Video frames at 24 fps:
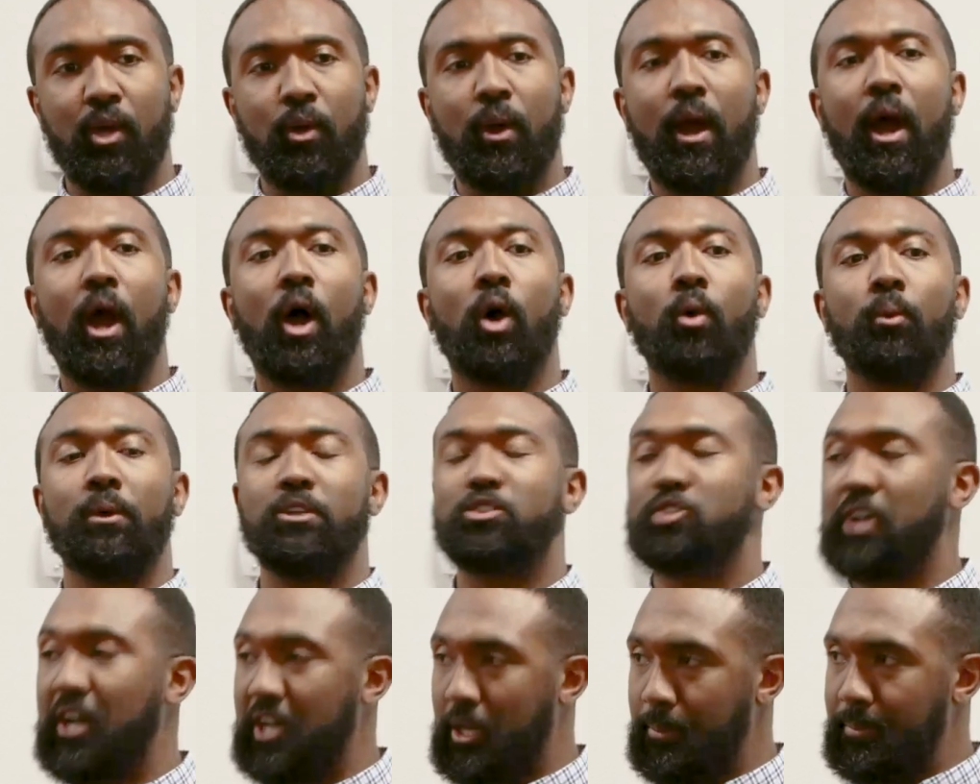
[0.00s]
How are we
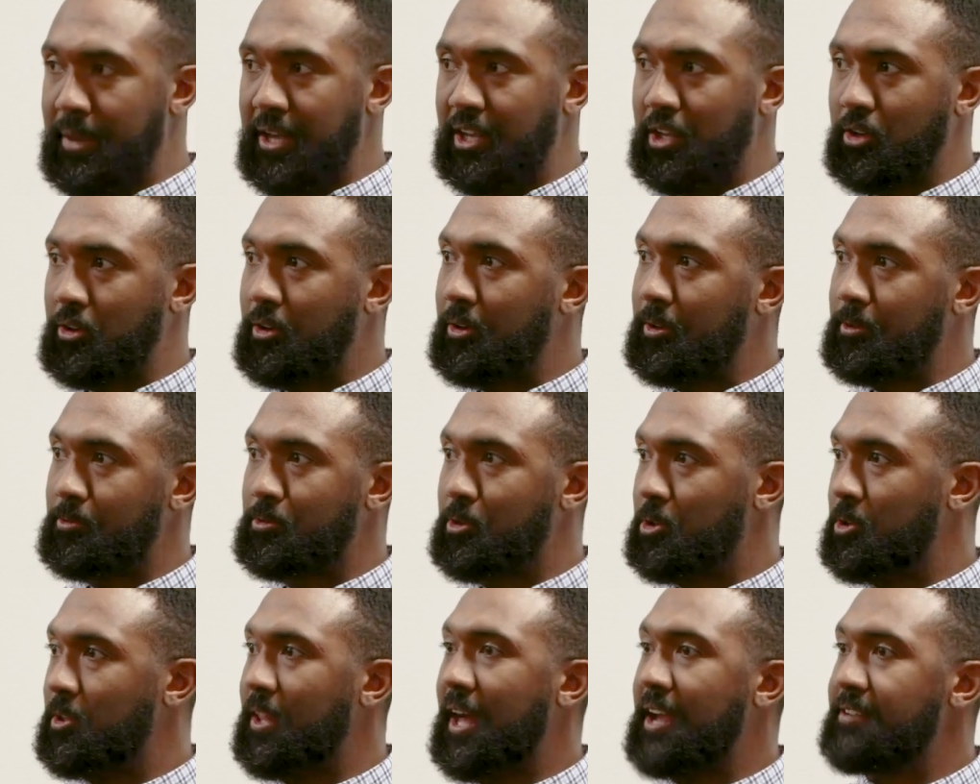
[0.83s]
trying to make
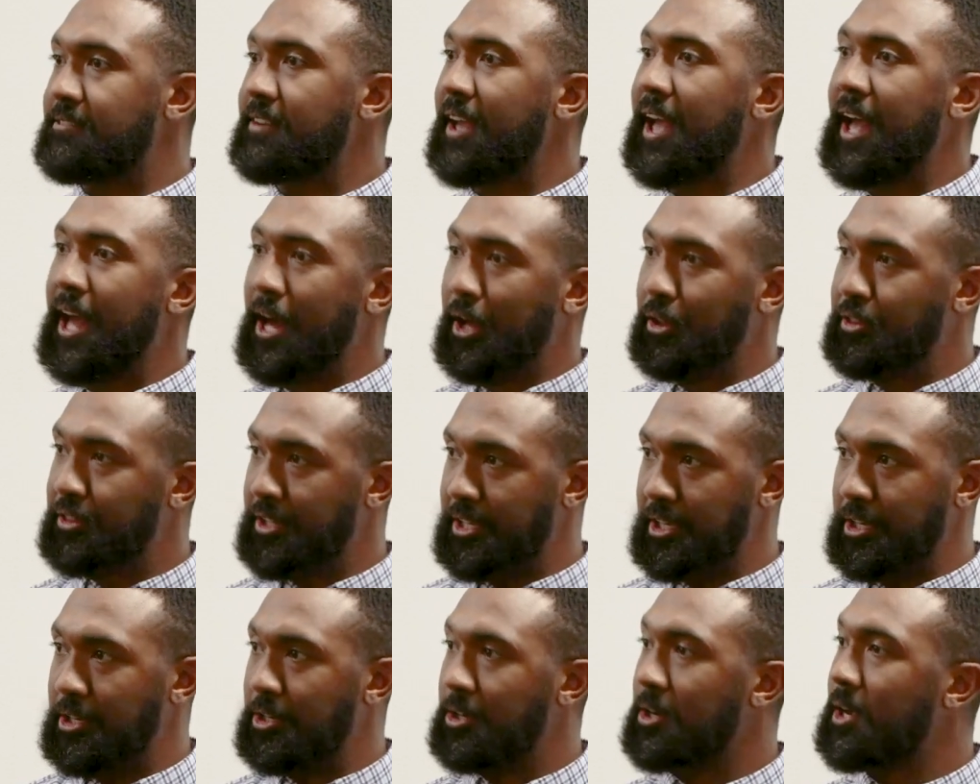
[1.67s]
your life
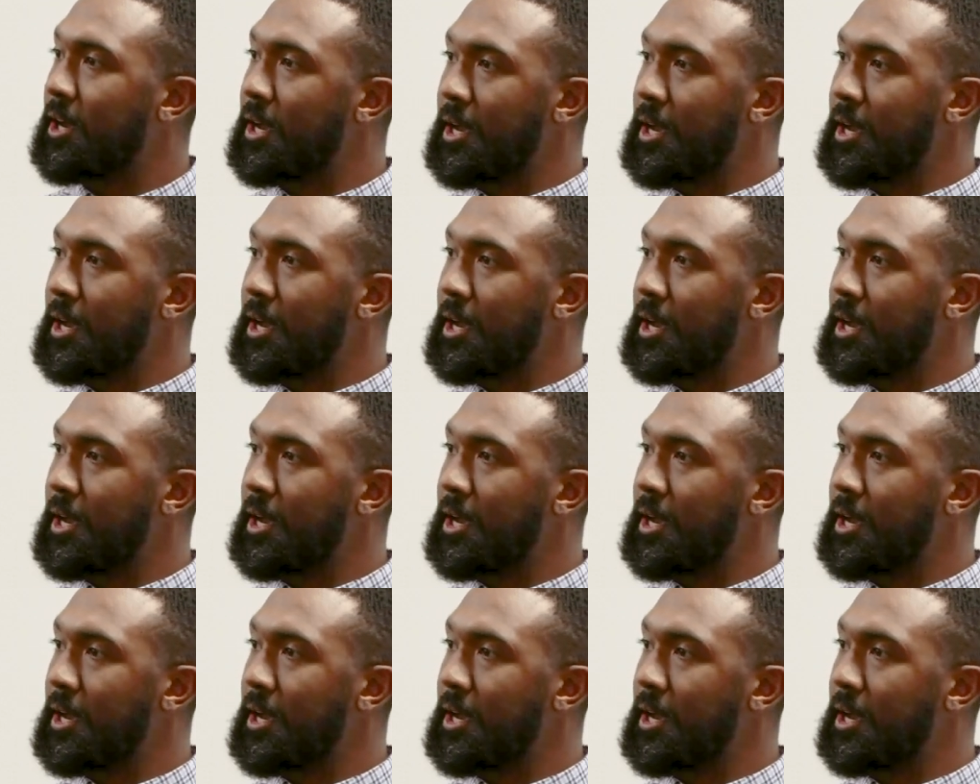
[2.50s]
healthier?